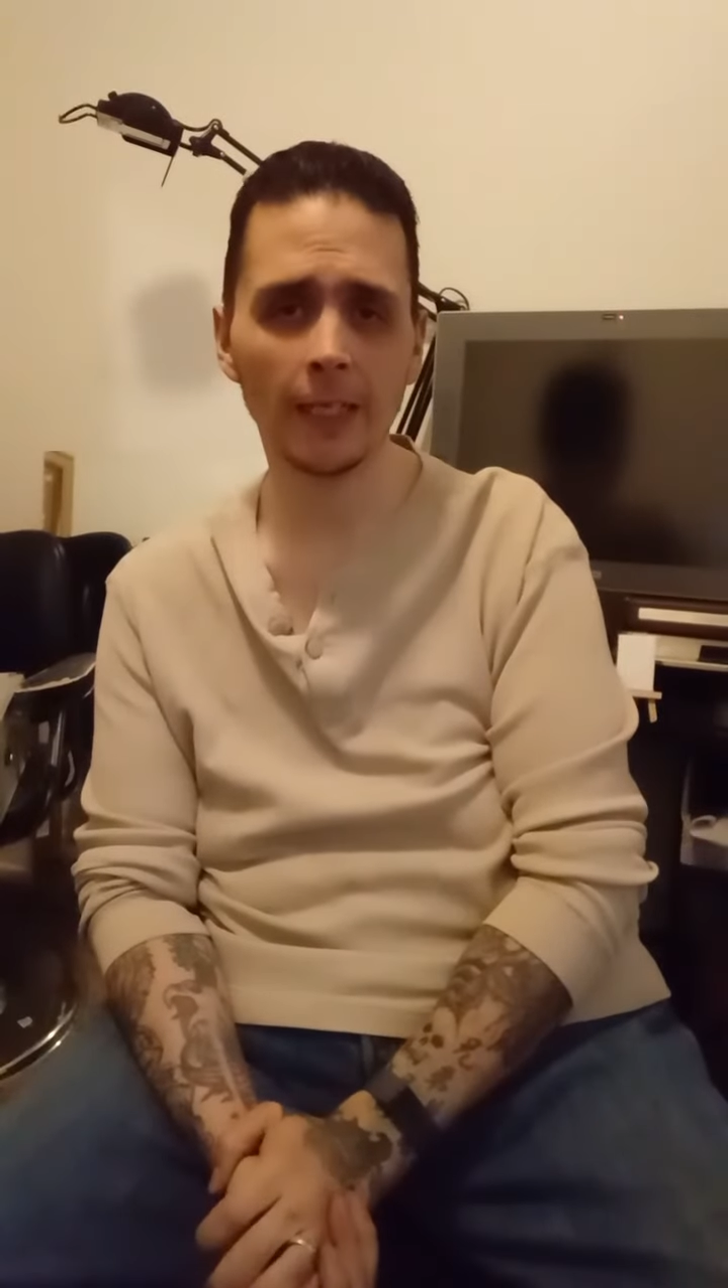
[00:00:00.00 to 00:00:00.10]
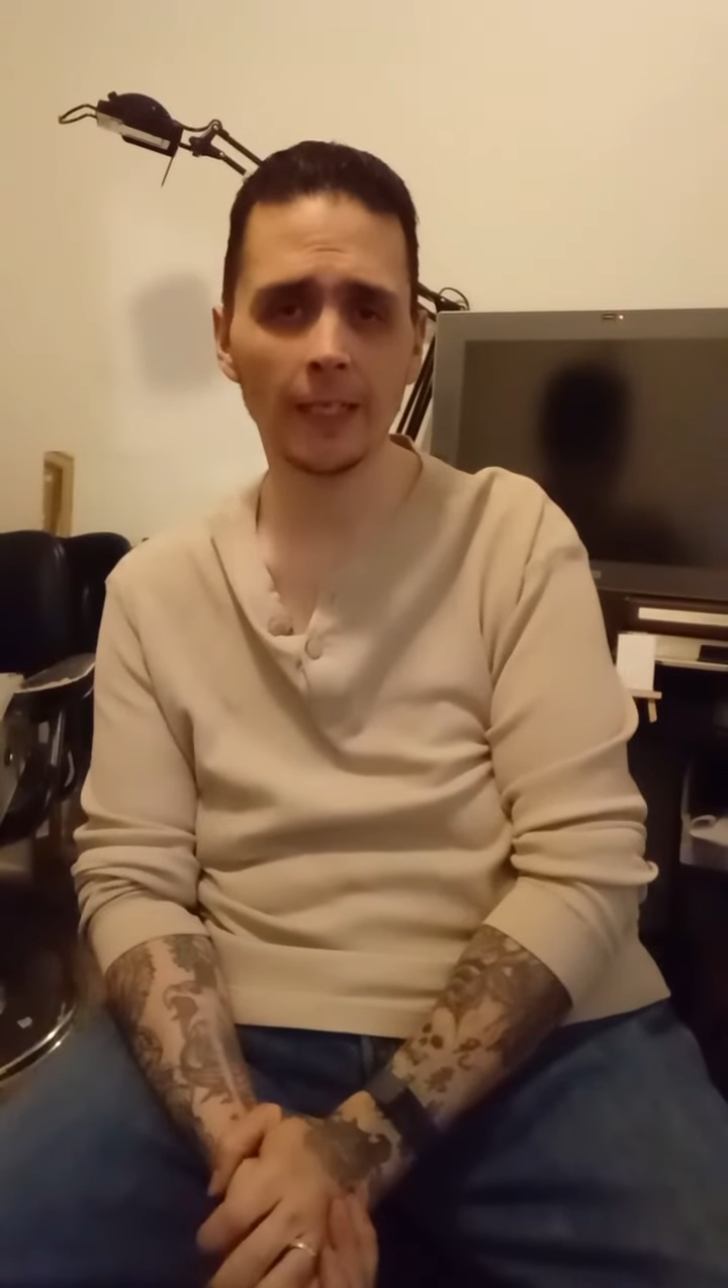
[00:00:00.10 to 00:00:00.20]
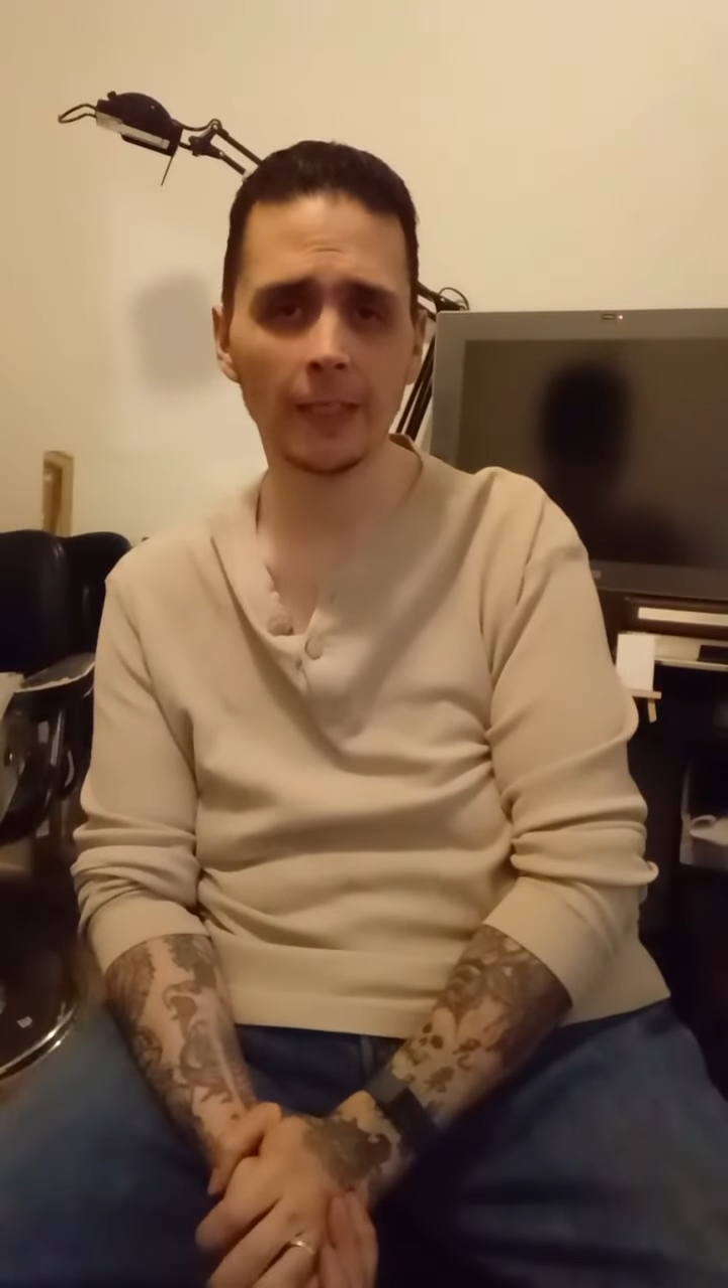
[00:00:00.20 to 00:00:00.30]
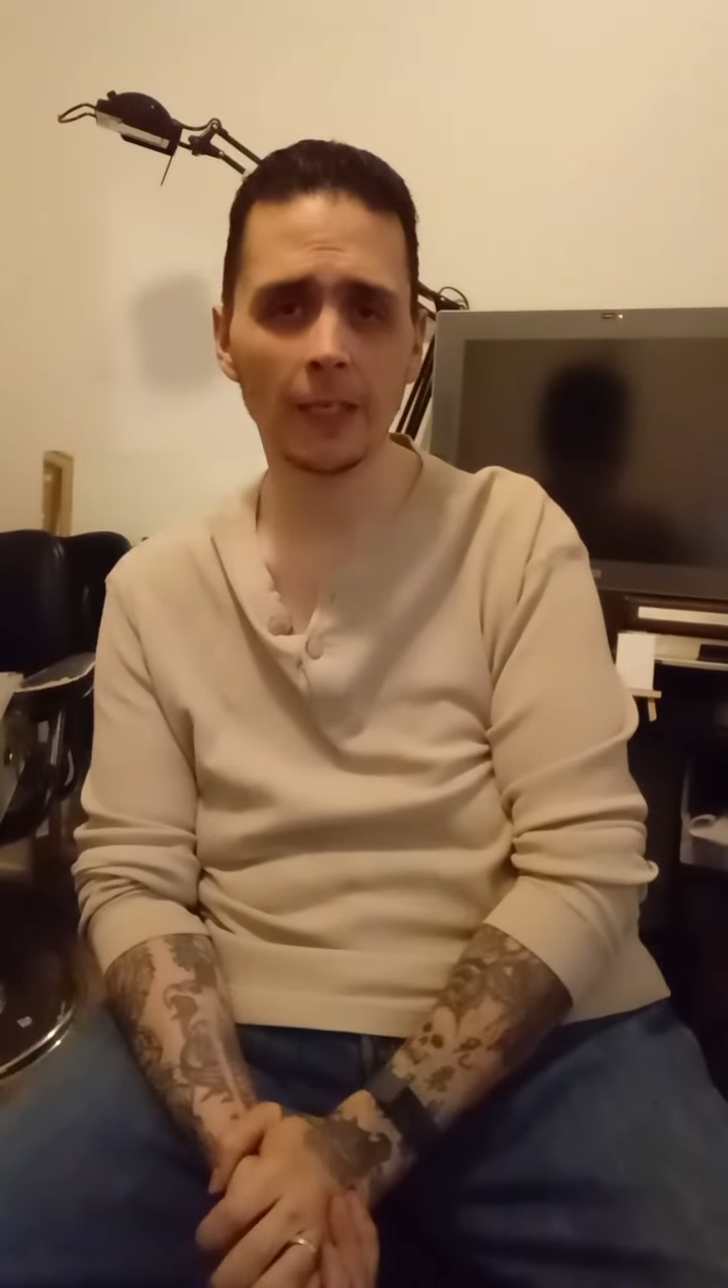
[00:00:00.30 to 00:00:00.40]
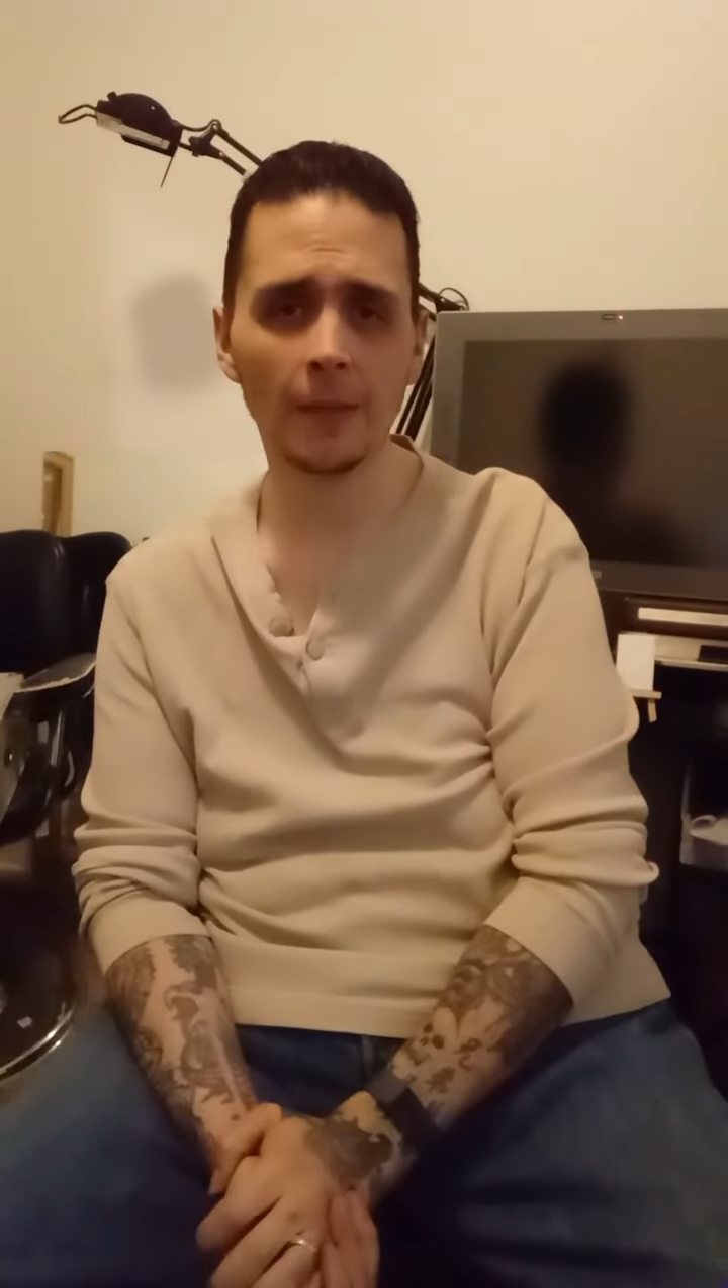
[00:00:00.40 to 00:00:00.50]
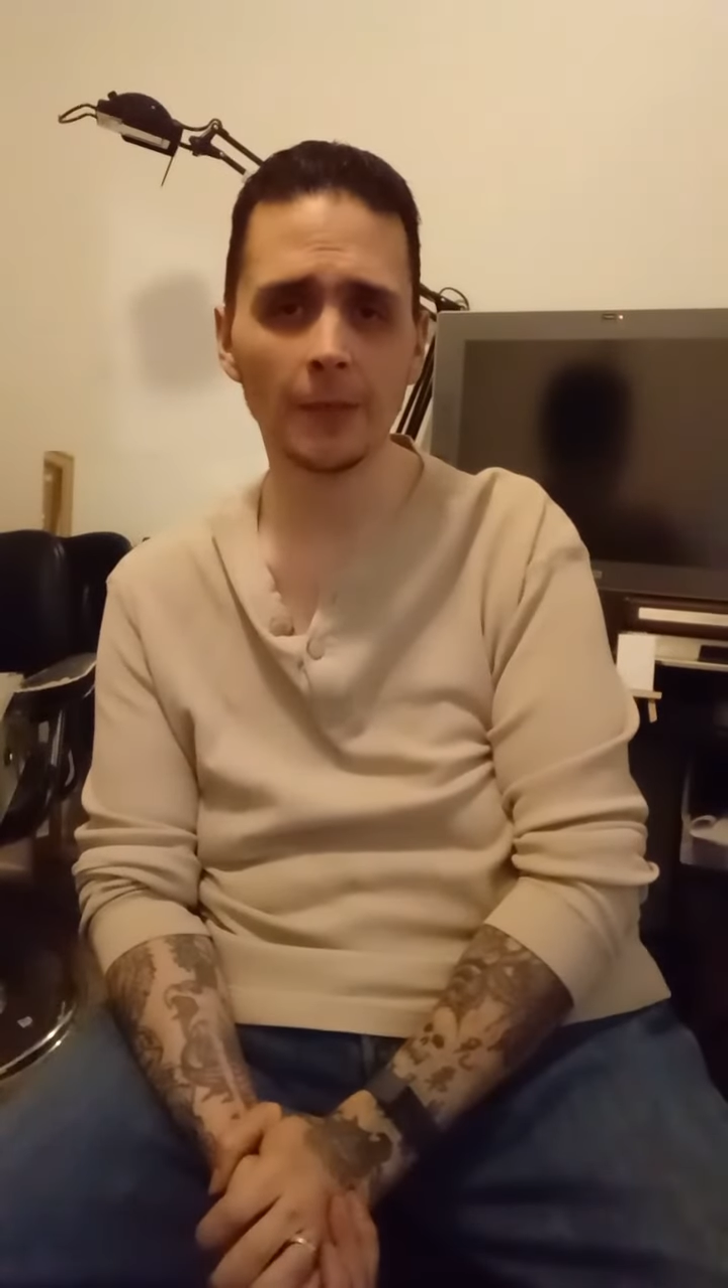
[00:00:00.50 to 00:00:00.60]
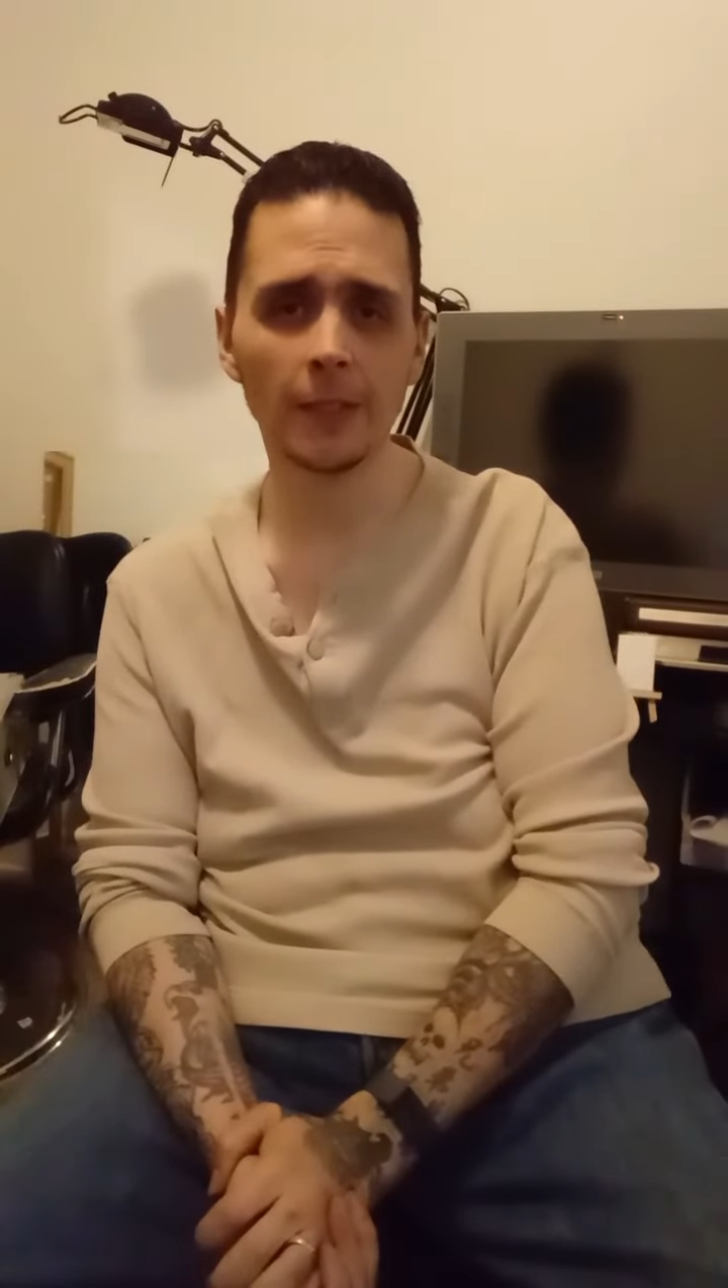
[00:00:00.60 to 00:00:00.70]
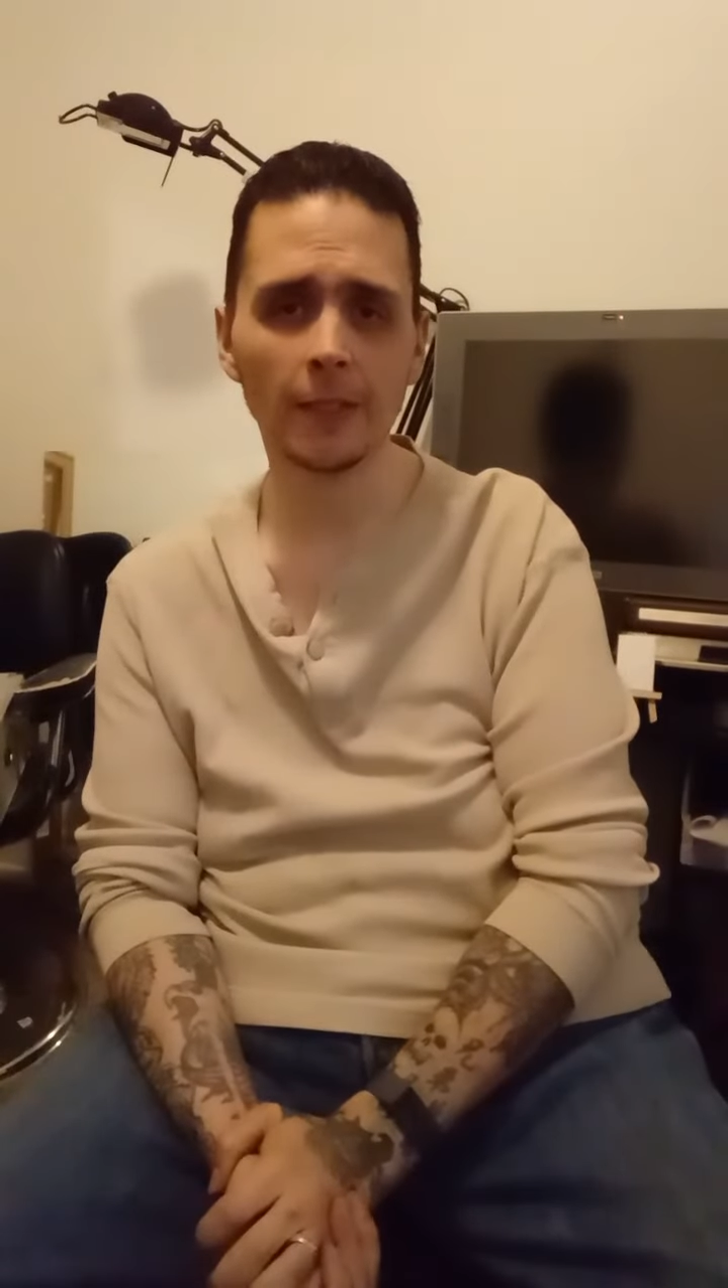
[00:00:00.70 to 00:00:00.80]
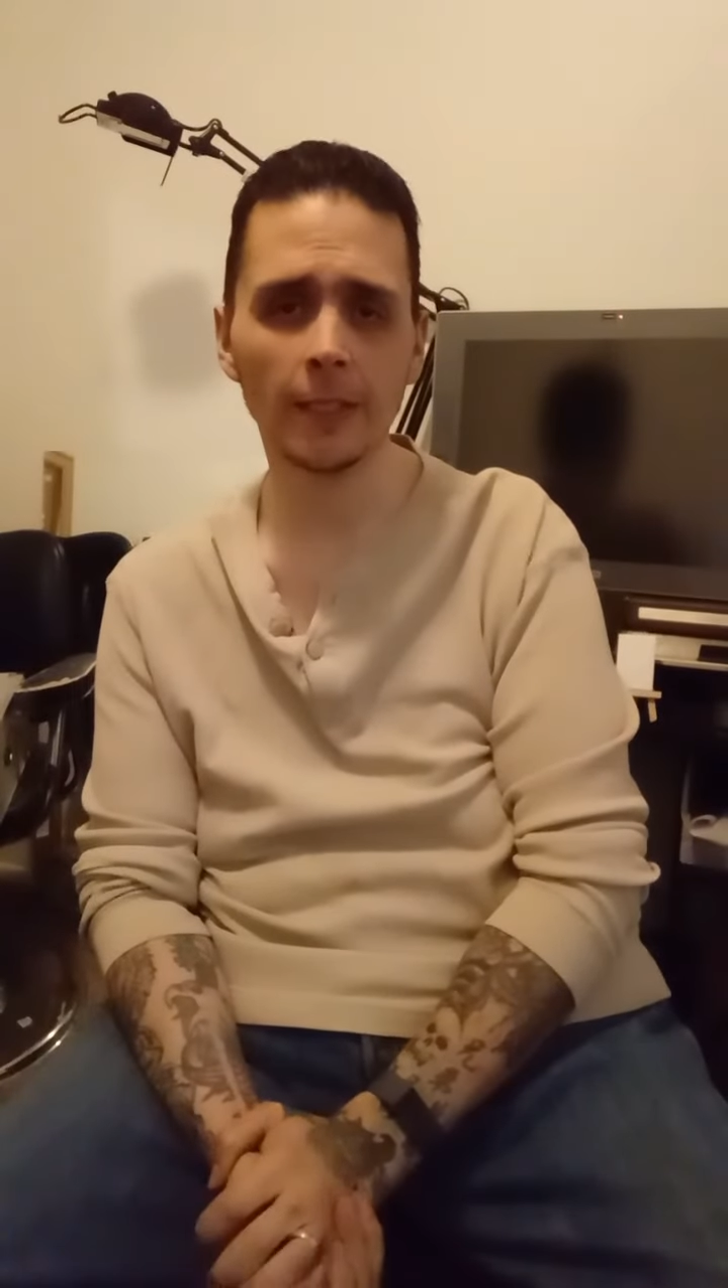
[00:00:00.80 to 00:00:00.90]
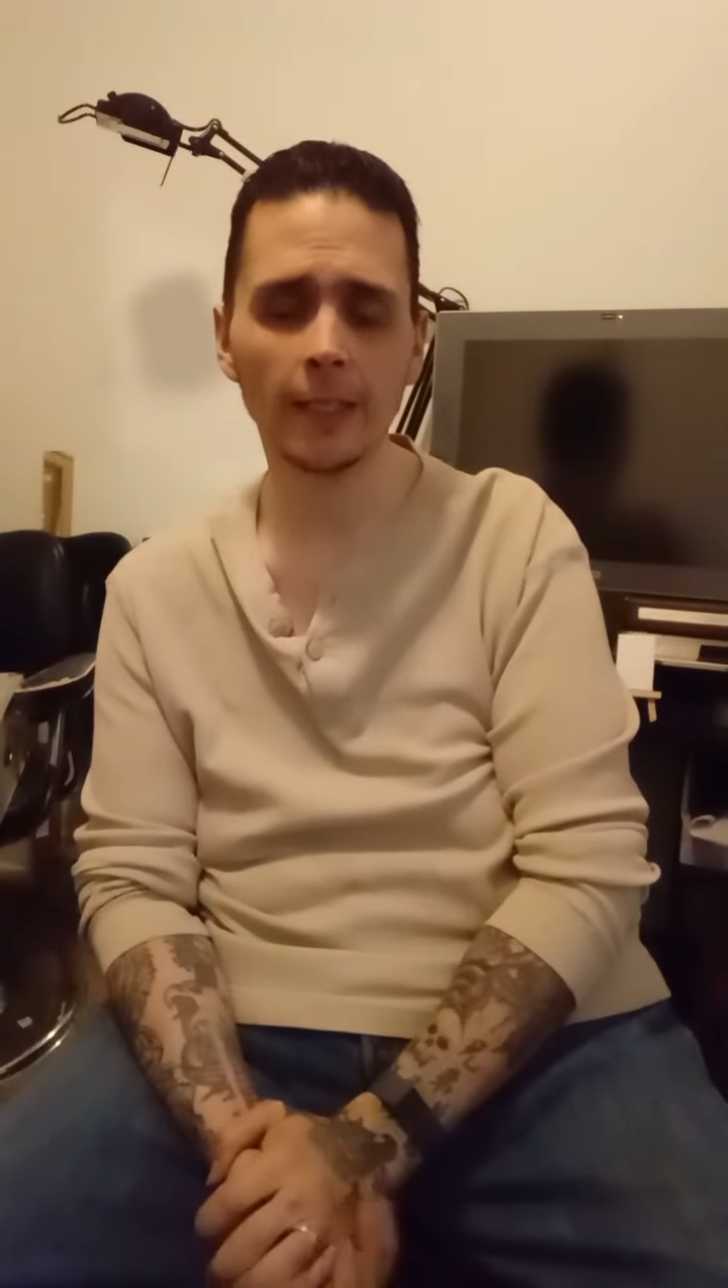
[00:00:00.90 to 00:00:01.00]
in the
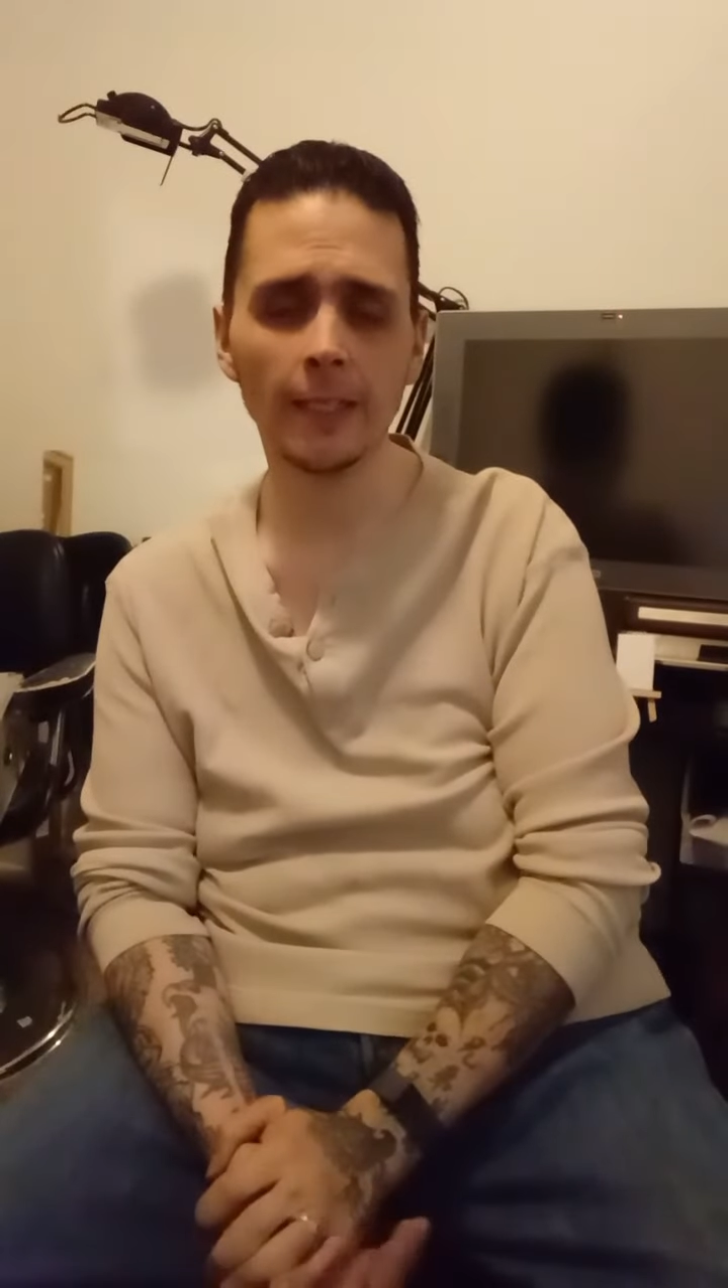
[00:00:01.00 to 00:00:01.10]
commentary